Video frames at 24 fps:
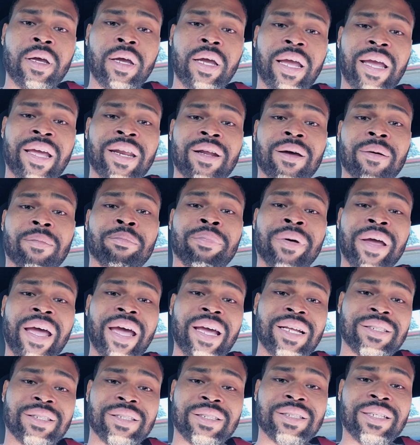in a
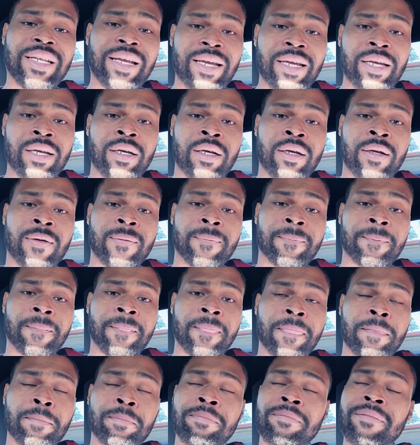bad state,
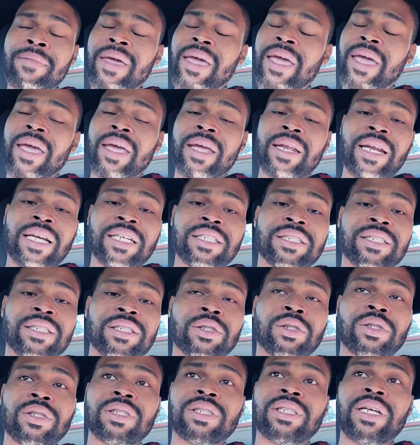man, that
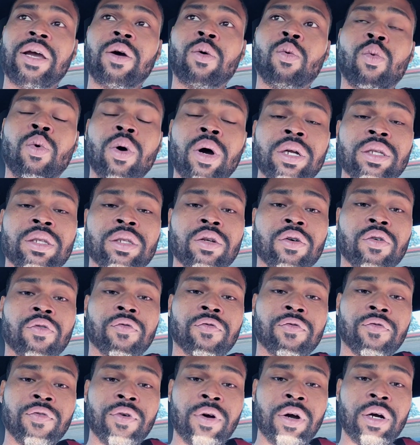shit's just like, what the
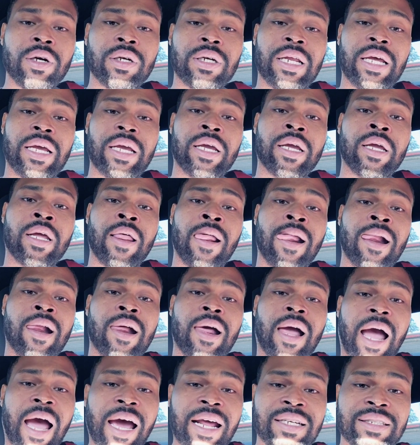fuck? Like,
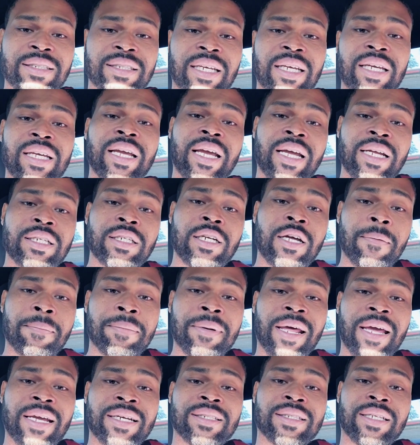how does he end up
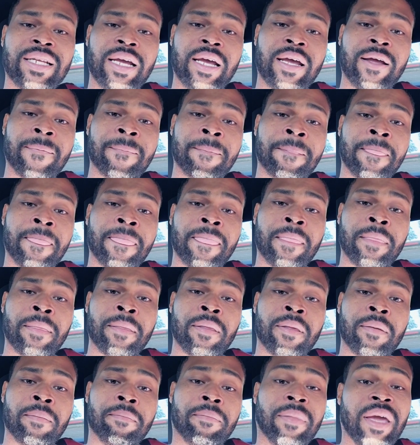like that?
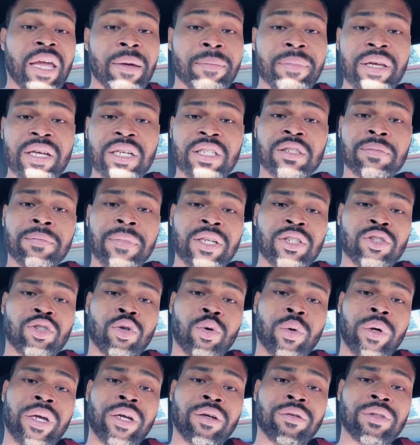Maybe it's
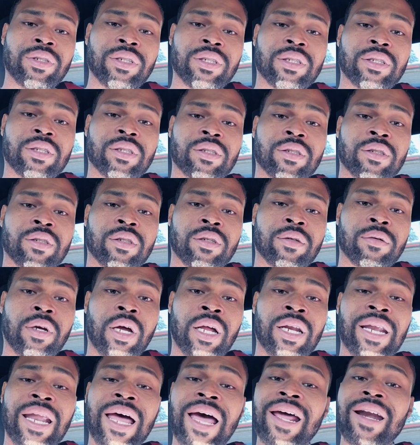mental illness
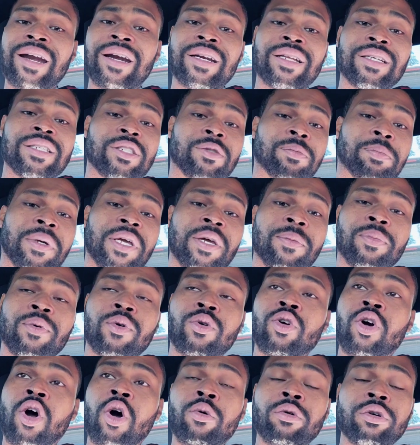a lot of these people
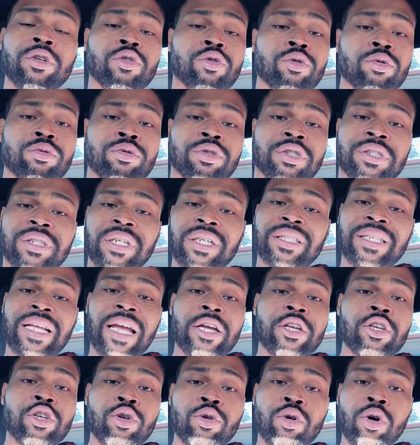going through shit
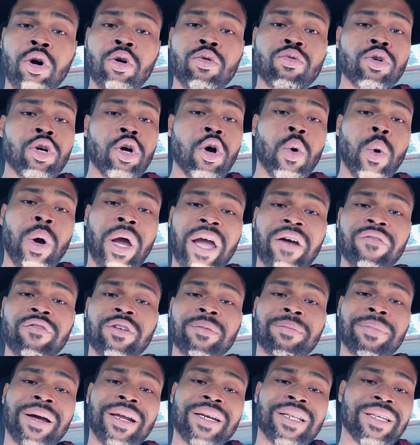that you don't know.
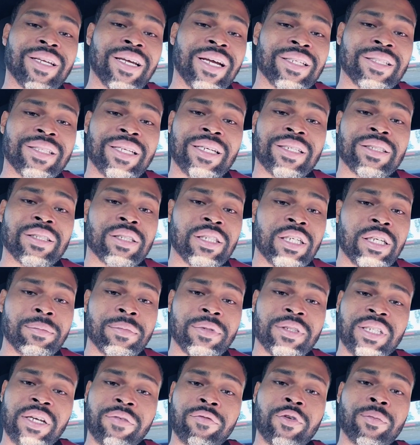Everybody got their
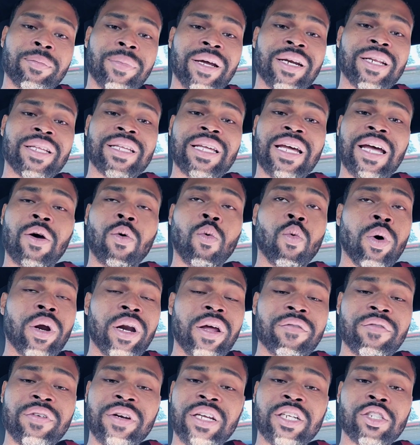demons, everybody got
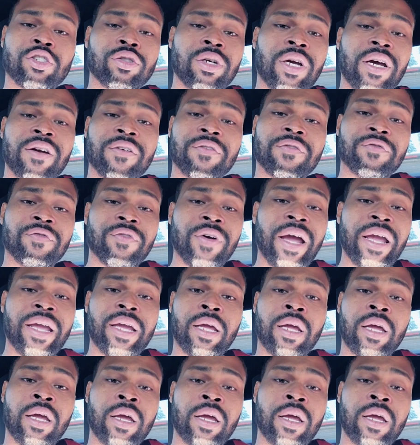whatever they're trying to fight.